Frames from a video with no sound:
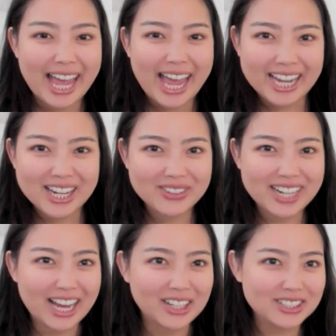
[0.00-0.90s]

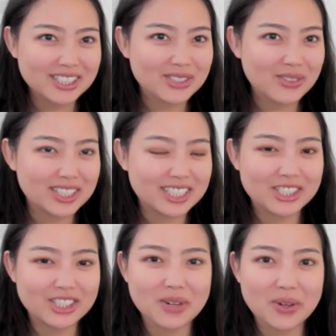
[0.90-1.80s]
Anyone else want to
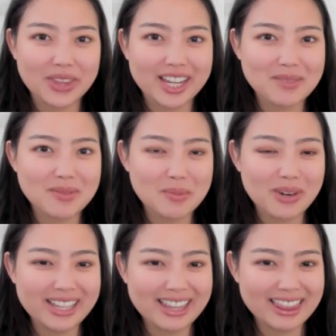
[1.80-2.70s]
share what they came up
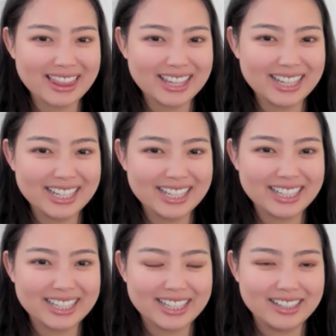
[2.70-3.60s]
with?
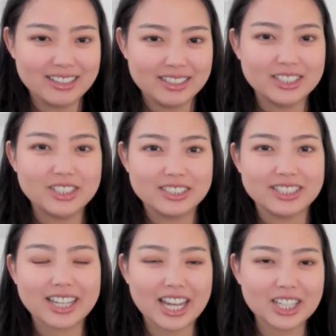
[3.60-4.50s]

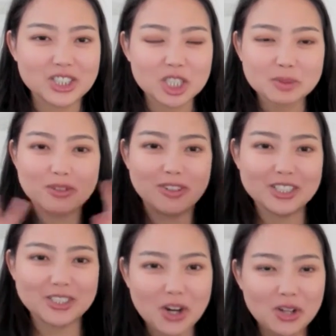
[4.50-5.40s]
Again, judgment-free
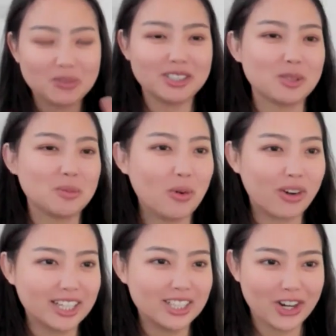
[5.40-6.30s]
zone. We're just
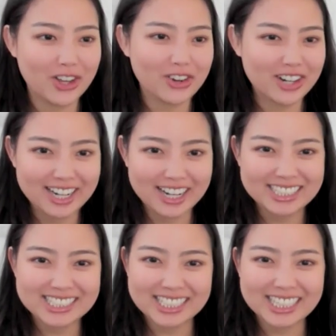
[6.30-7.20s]
supporting each other, getting
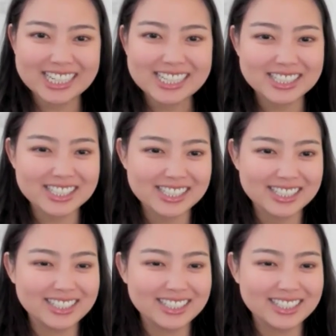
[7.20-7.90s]
ideas.